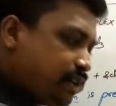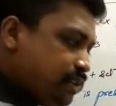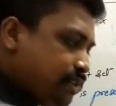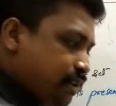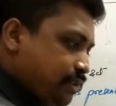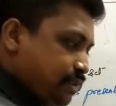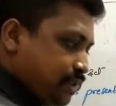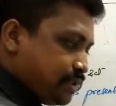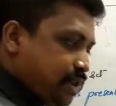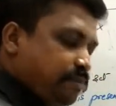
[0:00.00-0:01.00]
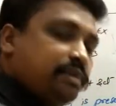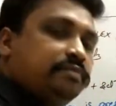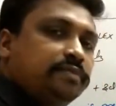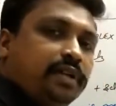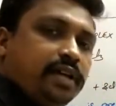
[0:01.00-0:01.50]
Consider this example.
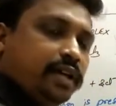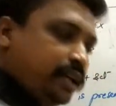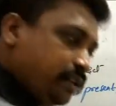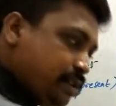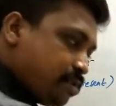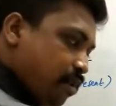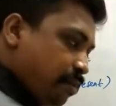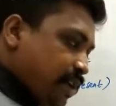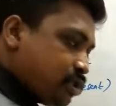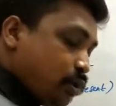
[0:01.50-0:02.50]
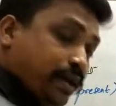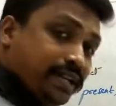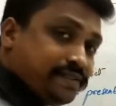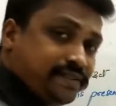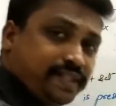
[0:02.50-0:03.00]
In this complex, totally
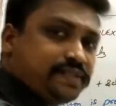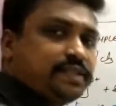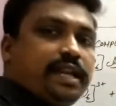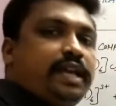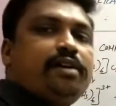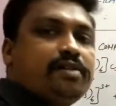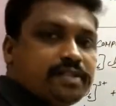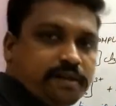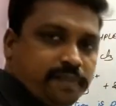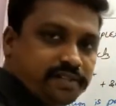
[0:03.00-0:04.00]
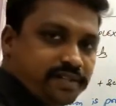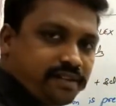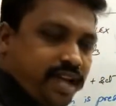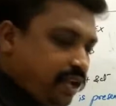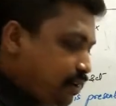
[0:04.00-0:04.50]
6 ligands are present,
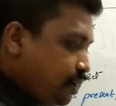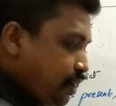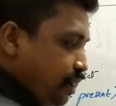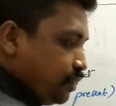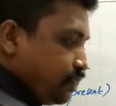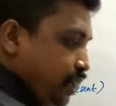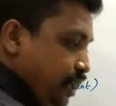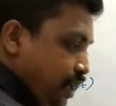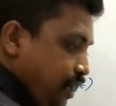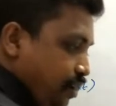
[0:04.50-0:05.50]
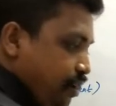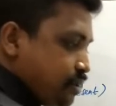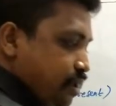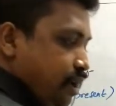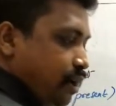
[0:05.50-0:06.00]
right? 3 ligands
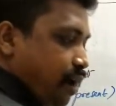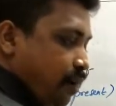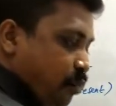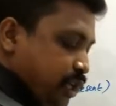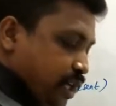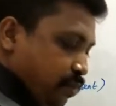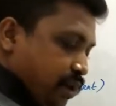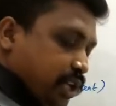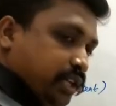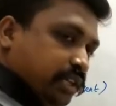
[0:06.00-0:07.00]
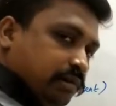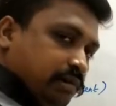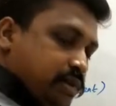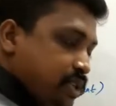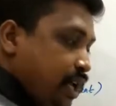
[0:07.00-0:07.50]
are ammonia
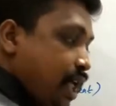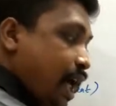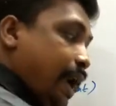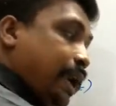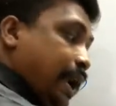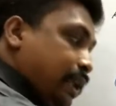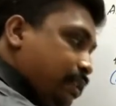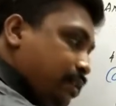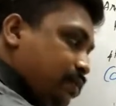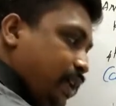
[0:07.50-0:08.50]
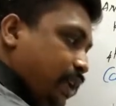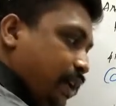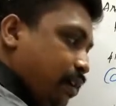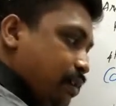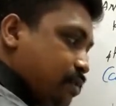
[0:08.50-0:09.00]
molecules, and another 3
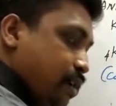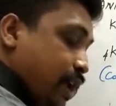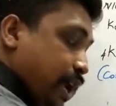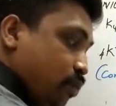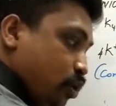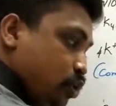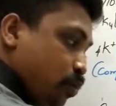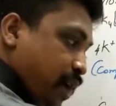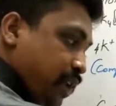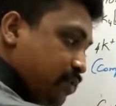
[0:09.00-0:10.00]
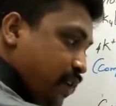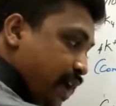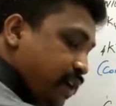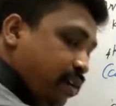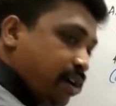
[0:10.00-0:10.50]
ligands are NO2 minus
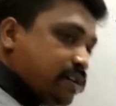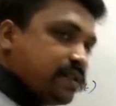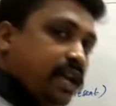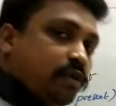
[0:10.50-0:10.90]
ions.